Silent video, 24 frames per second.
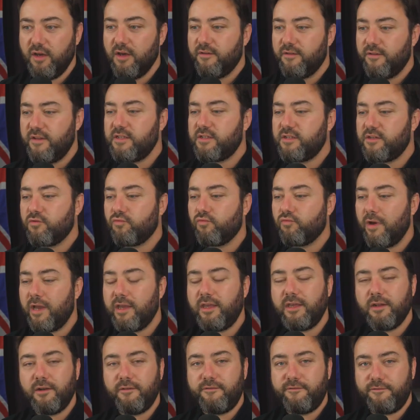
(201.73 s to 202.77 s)
These are the
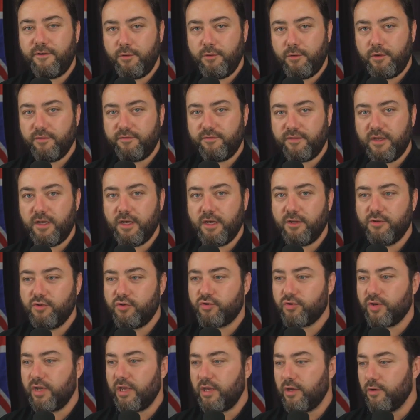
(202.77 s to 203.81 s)
regular folk of the
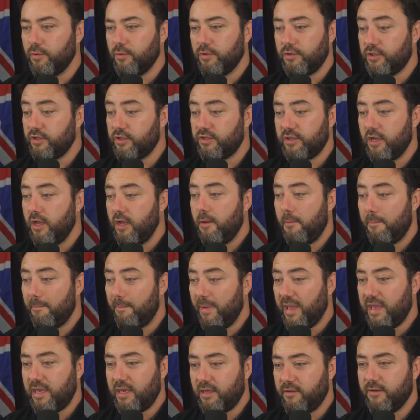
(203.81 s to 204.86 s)
country who are just
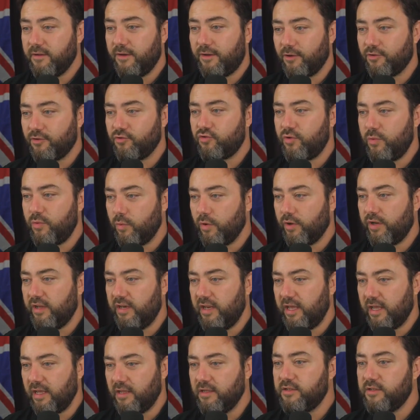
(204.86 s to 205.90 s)
making the country what
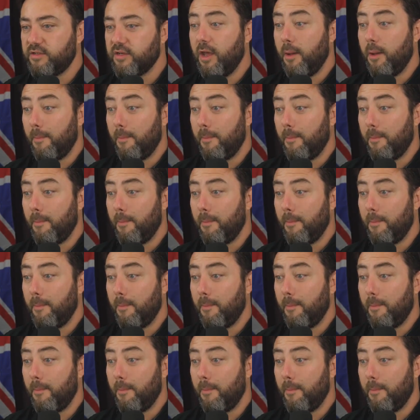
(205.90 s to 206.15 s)
it is,